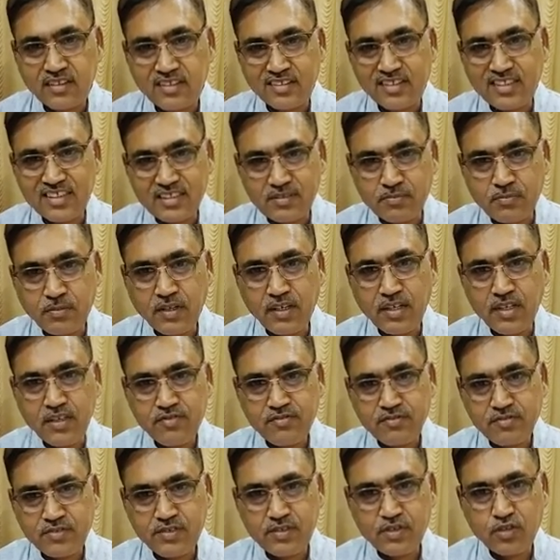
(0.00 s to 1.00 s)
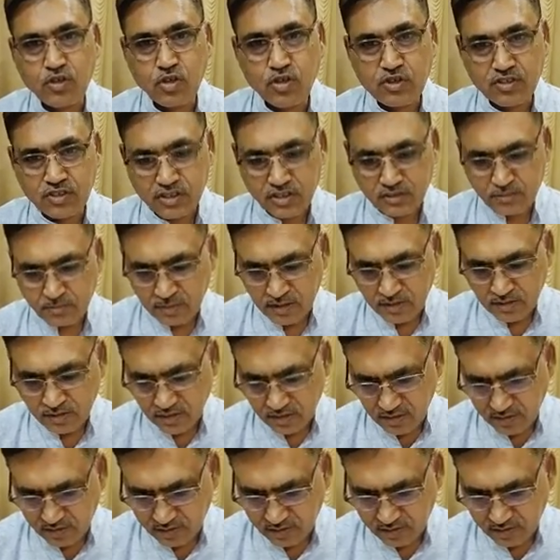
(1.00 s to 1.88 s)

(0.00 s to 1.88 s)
disbelieve God's judgment,